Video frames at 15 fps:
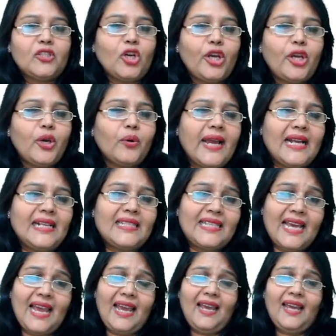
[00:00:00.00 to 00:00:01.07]
So you can
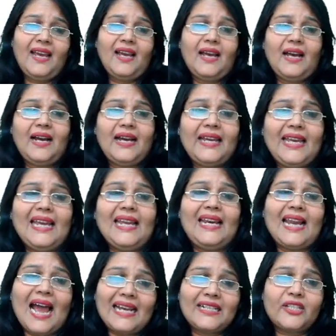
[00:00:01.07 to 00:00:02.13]
say uh, he
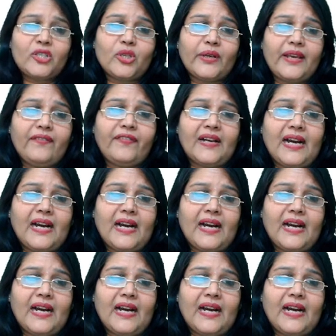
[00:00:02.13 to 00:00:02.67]
likes to give